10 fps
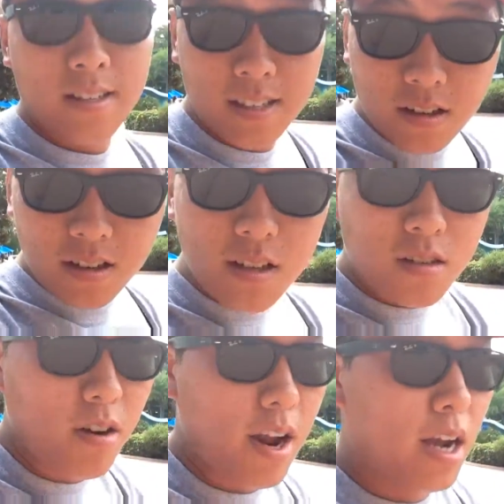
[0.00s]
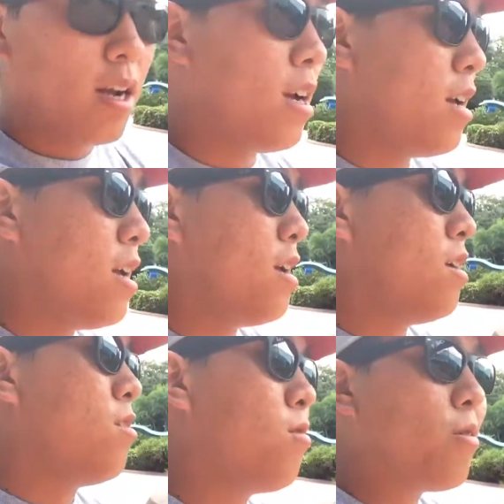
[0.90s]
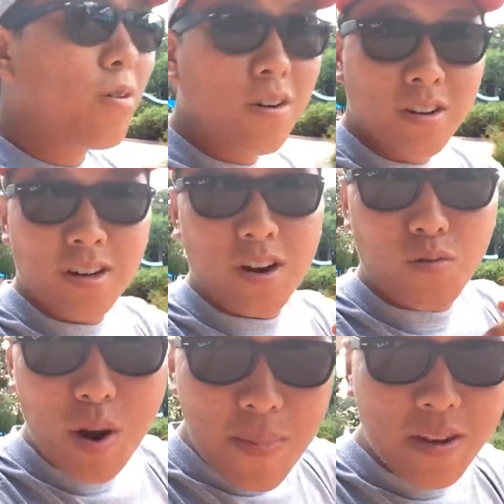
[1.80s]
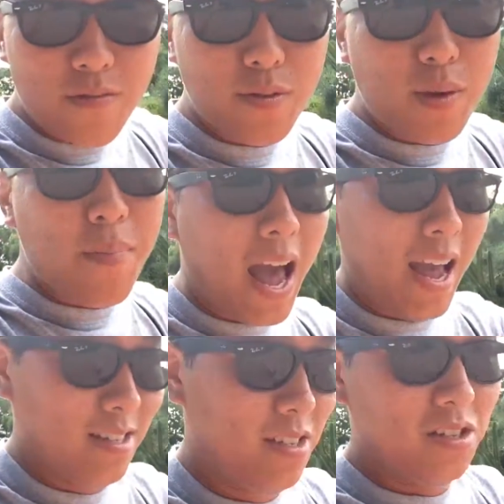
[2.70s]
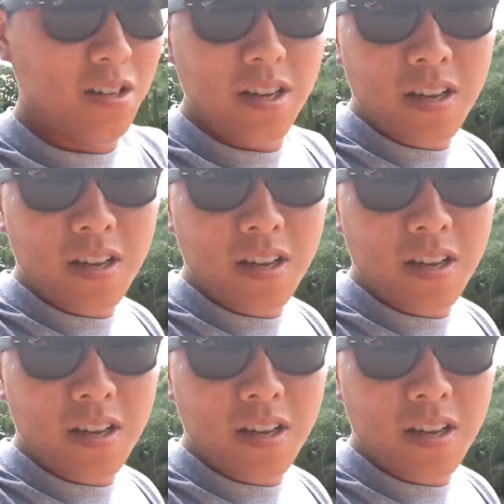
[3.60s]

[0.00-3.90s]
a little Easter egg, or a remnant from the past.